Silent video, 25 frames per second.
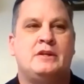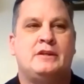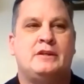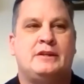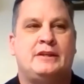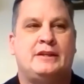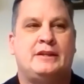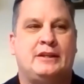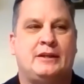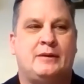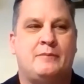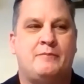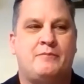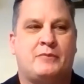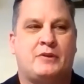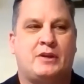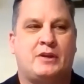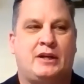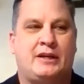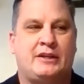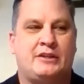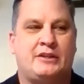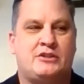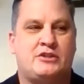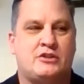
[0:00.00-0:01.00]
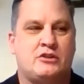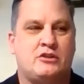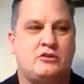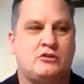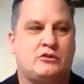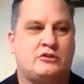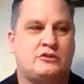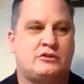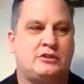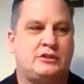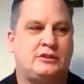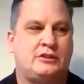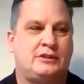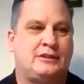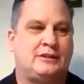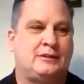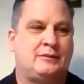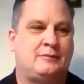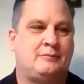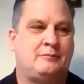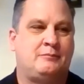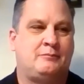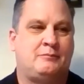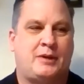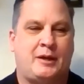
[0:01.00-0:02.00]
I joked
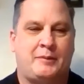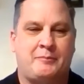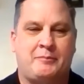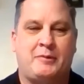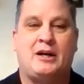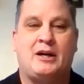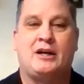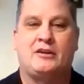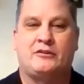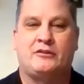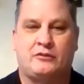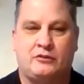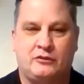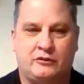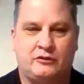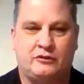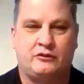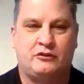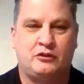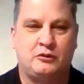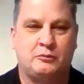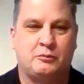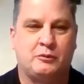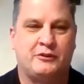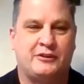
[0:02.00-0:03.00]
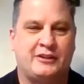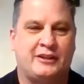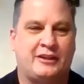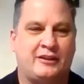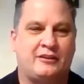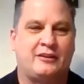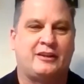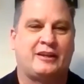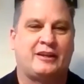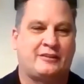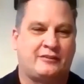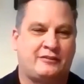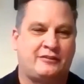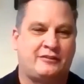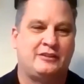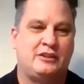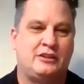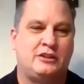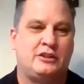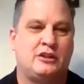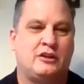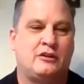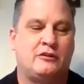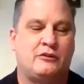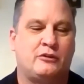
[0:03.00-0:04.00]
my boss, who's a superintendent, like the
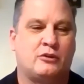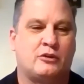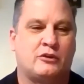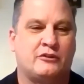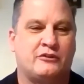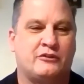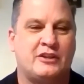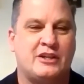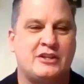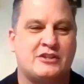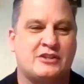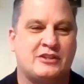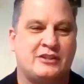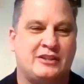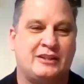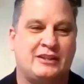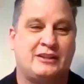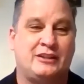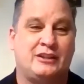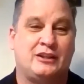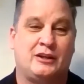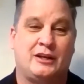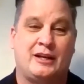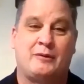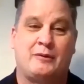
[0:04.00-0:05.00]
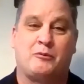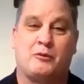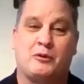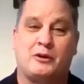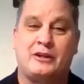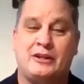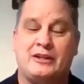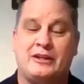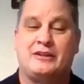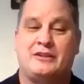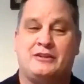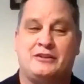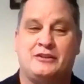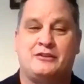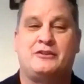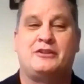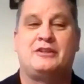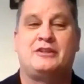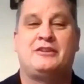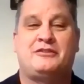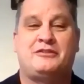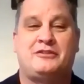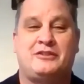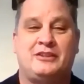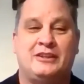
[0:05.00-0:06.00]
CEO of the organization, that, hey, we're going to do
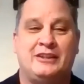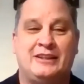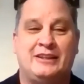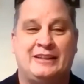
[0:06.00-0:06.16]
this